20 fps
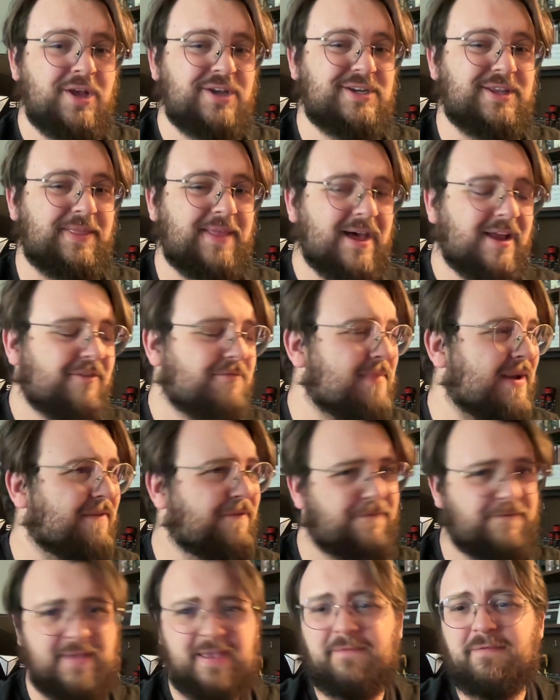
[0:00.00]
to that of my
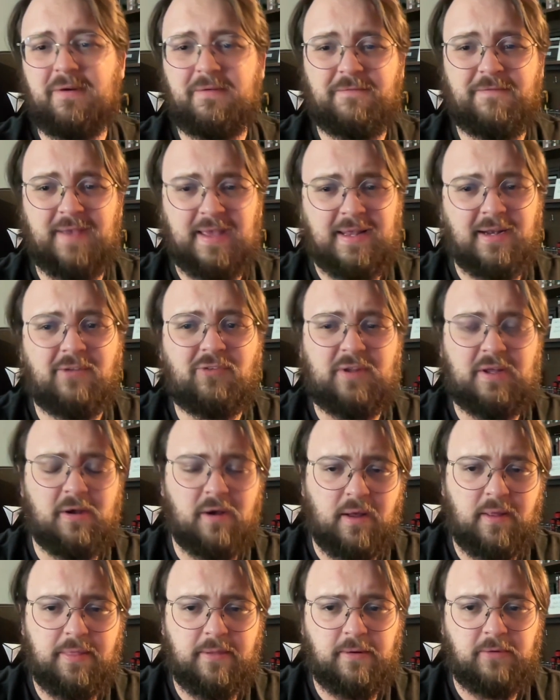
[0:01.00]
favorite fantasy
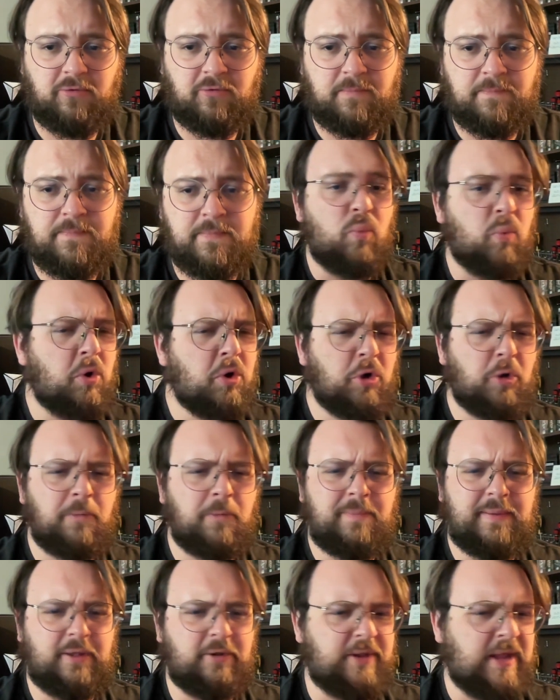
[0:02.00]
authors. World
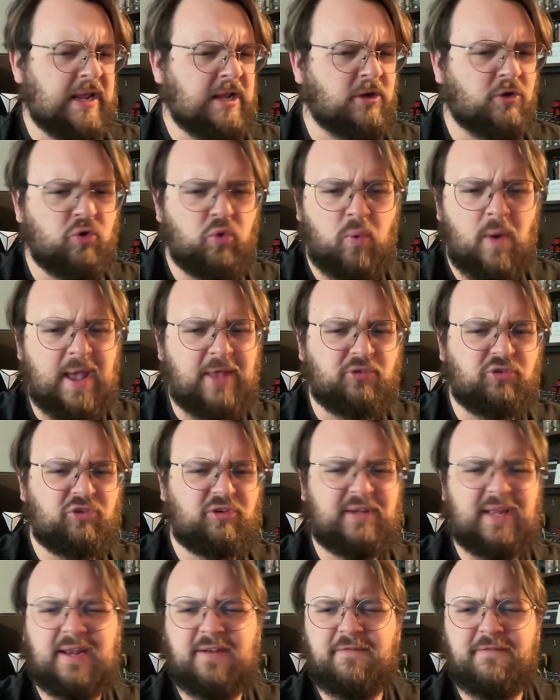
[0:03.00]
building,
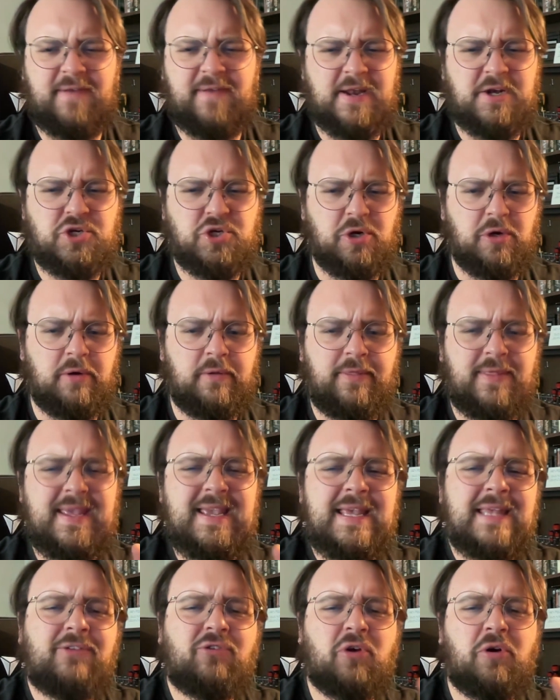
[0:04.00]
quest, adventure,
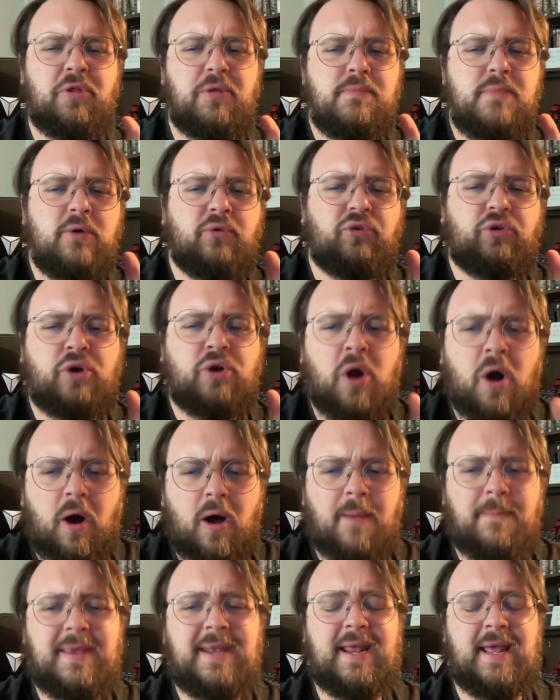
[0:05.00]
these are the most
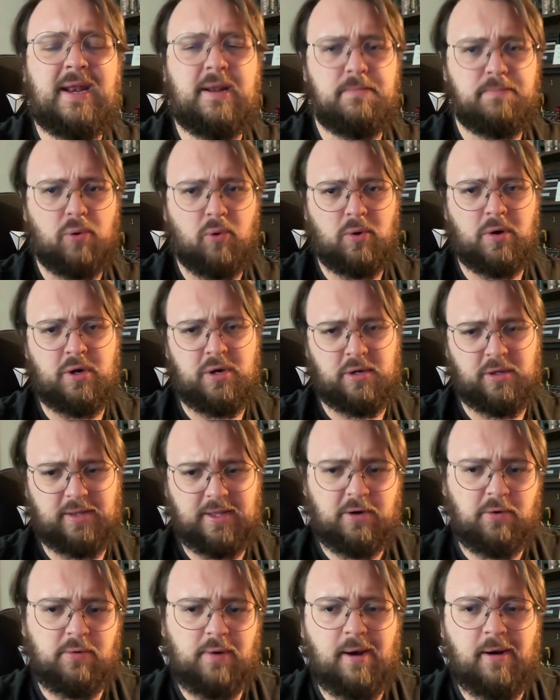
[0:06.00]
common and important
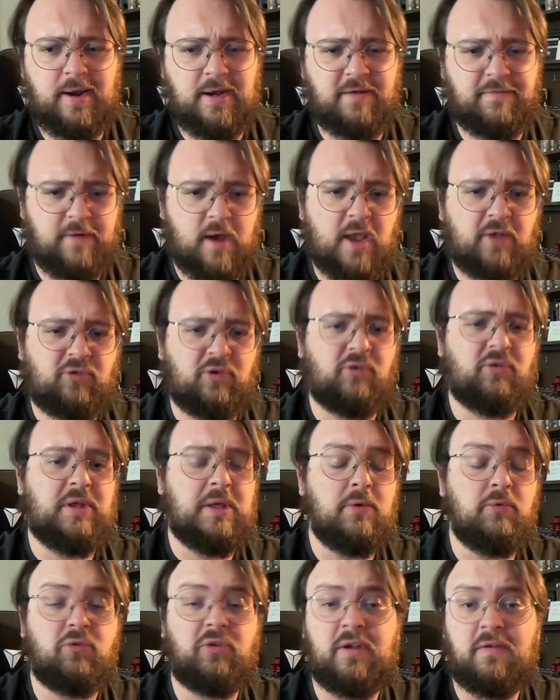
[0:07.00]
literary devices
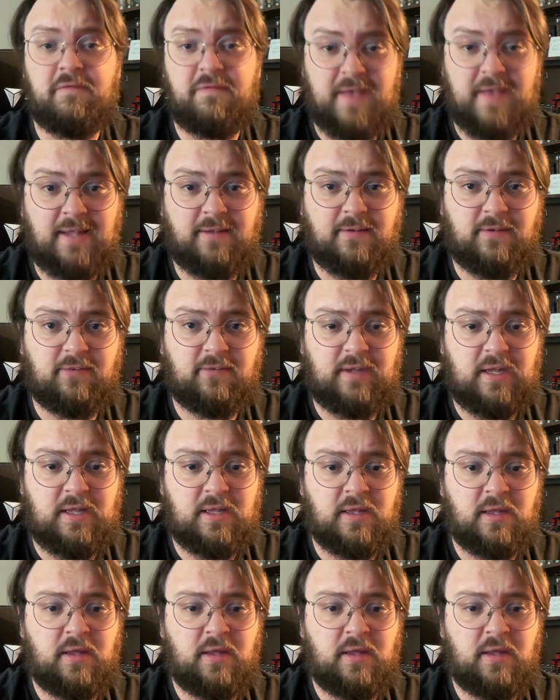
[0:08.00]
used in fantasy.